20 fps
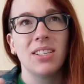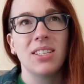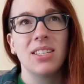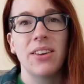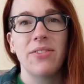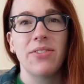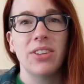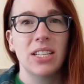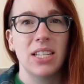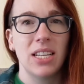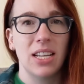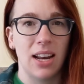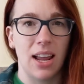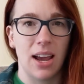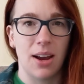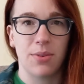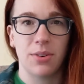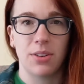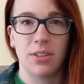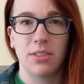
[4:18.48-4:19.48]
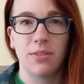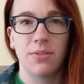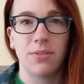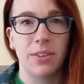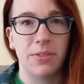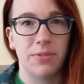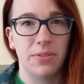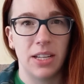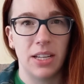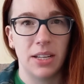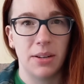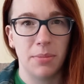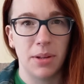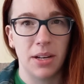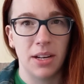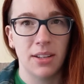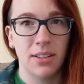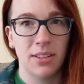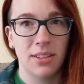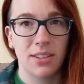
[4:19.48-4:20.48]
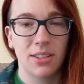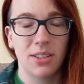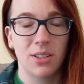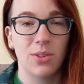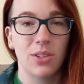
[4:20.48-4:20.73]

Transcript: 17 hours and 15 minutes.